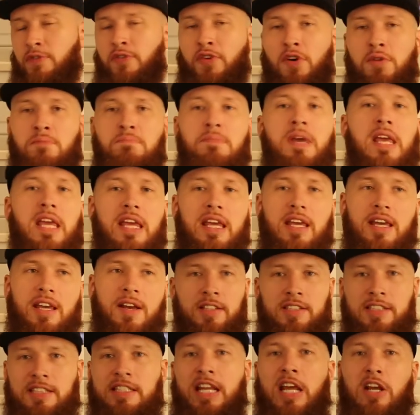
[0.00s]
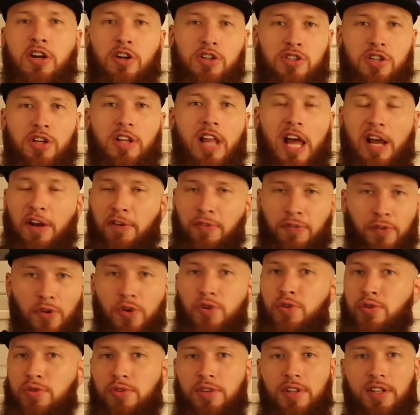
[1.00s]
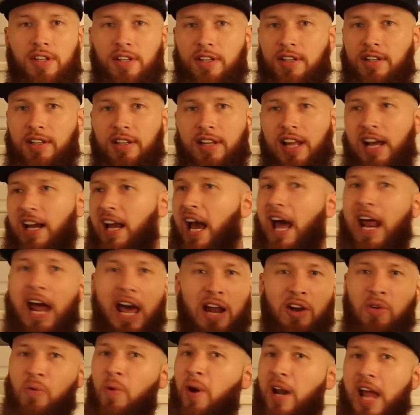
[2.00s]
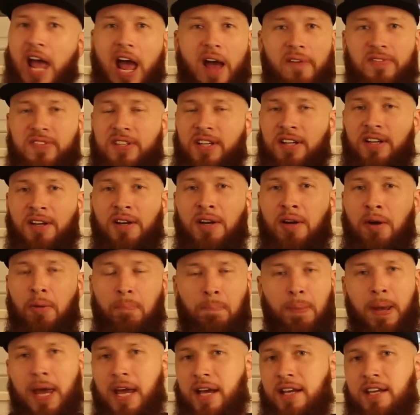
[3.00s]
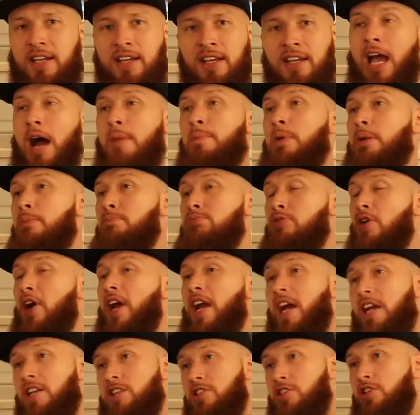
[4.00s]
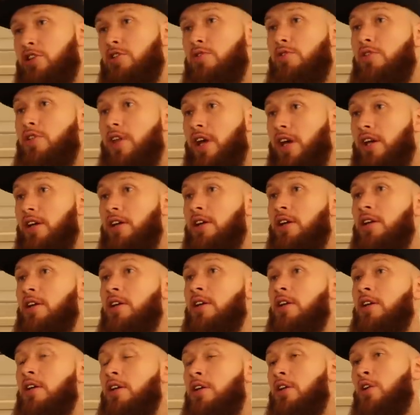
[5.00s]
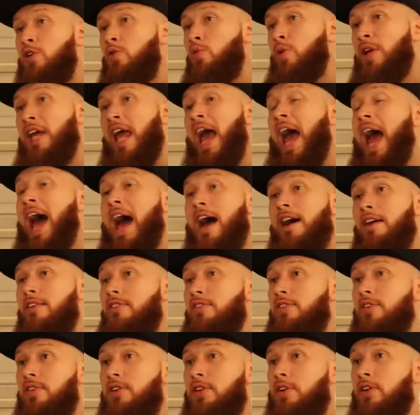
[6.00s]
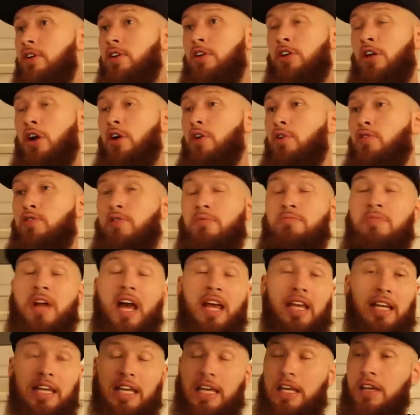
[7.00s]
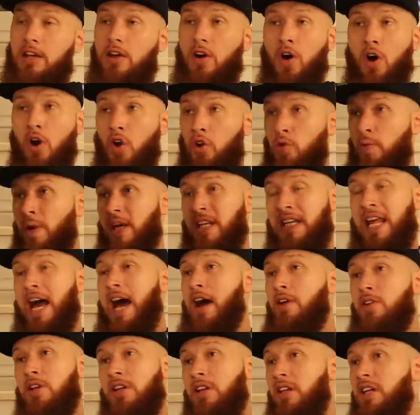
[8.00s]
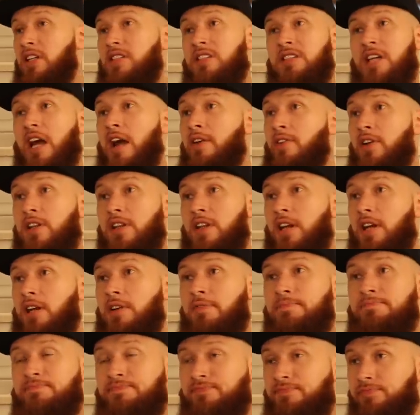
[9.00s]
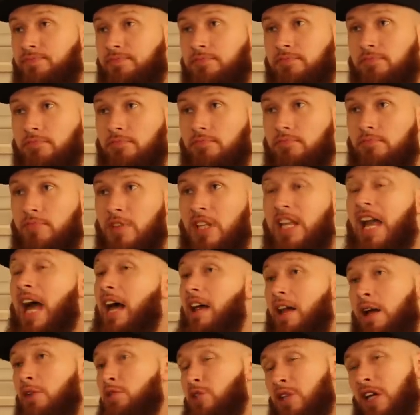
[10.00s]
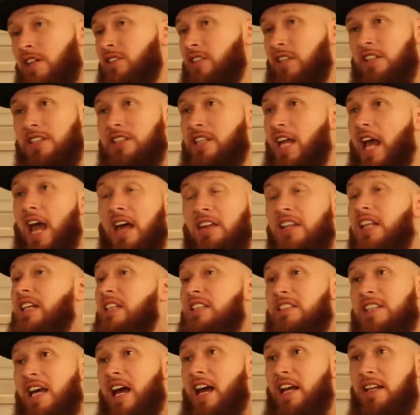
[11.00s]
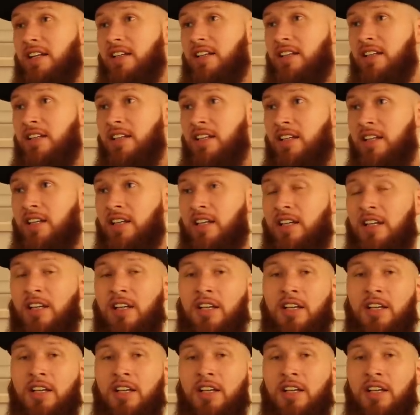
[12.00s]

For me, sneakers are like food. Like, I, I don't want to have to pick. How many brands do you think we have? You know, from Nike all the way down the list to everything? 10. I was, I was going to say at least 10. Yeah.